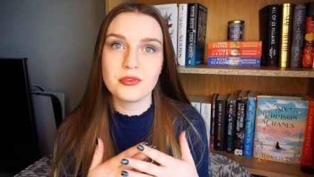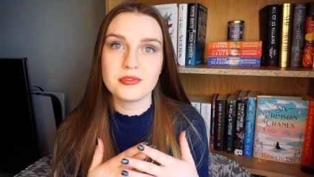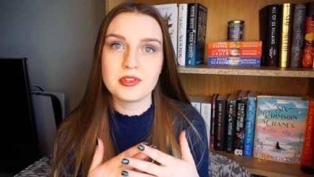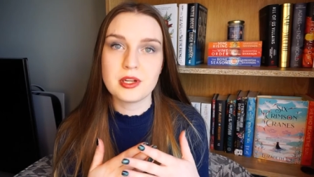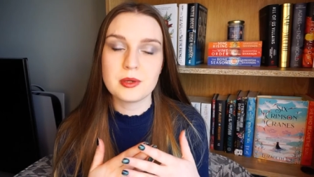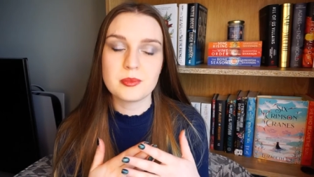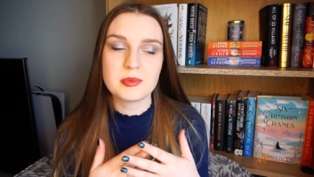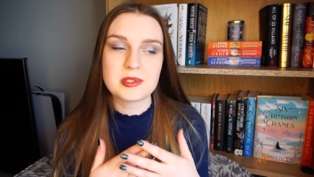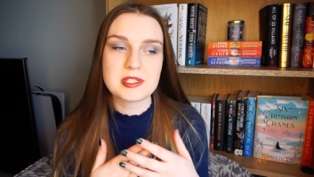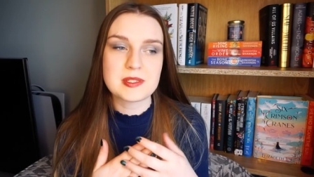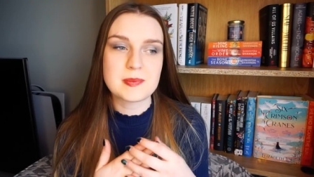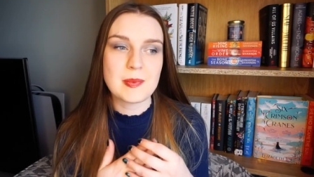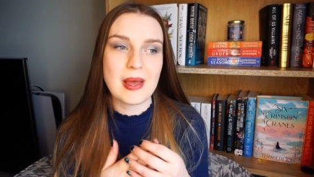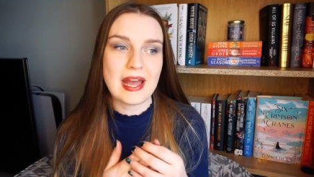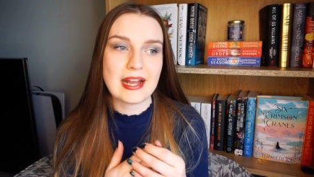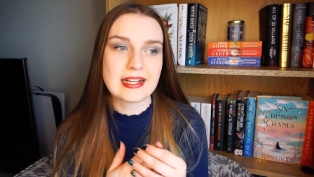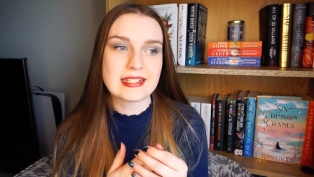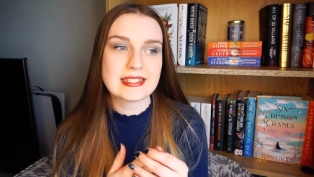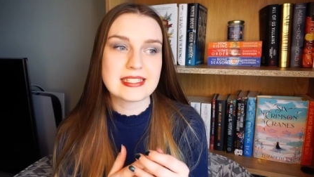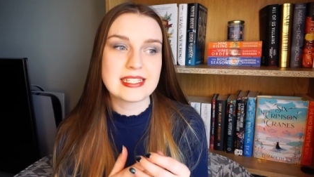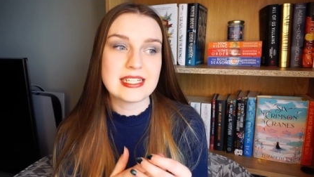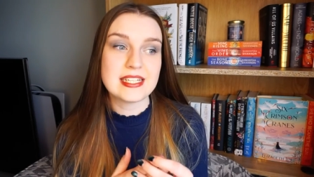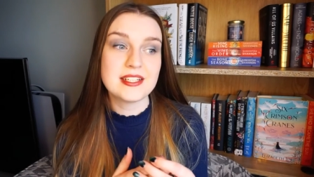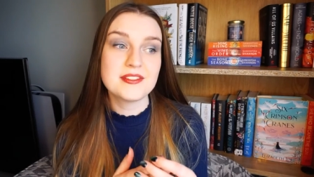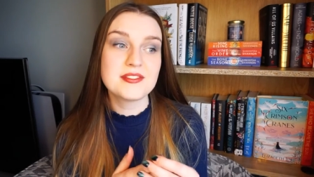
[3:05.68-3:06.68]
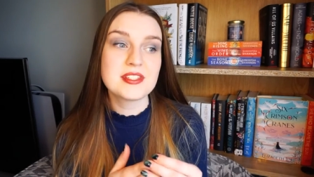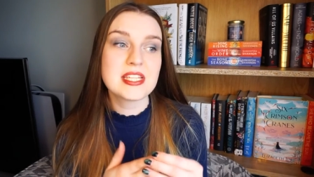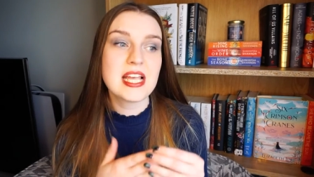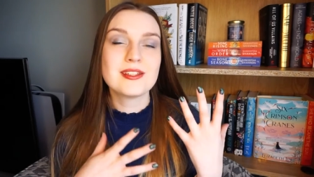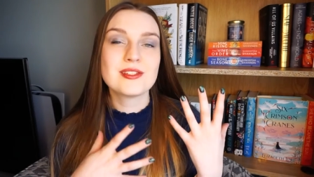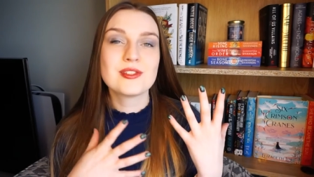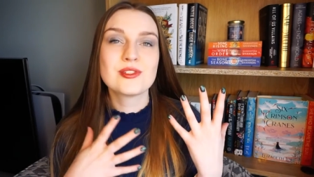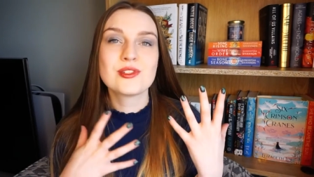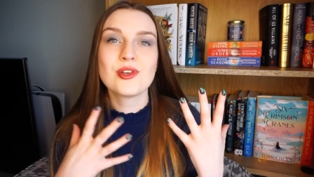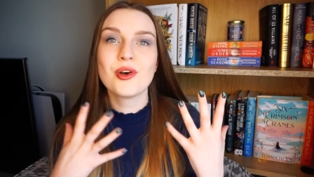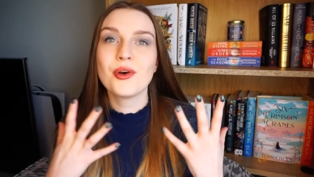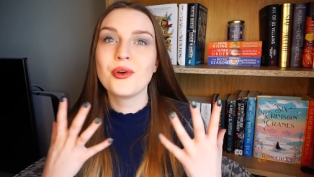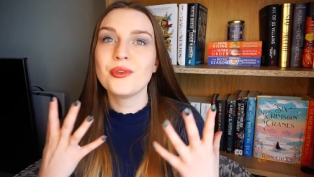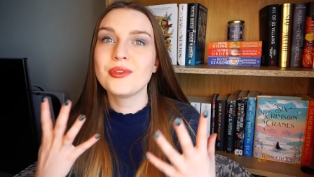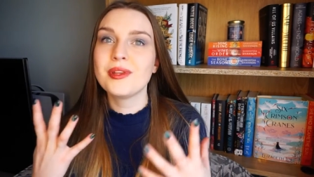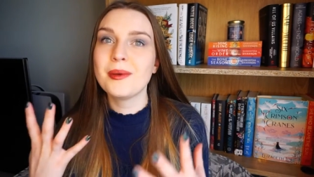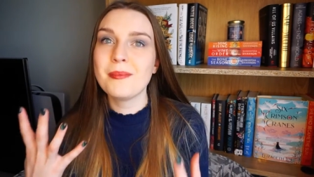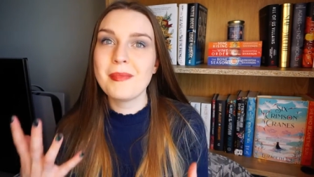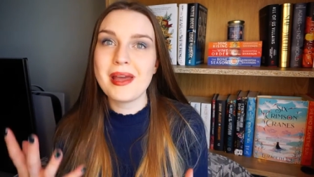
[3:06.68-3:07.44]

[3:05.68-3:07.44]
of their perspectives. So the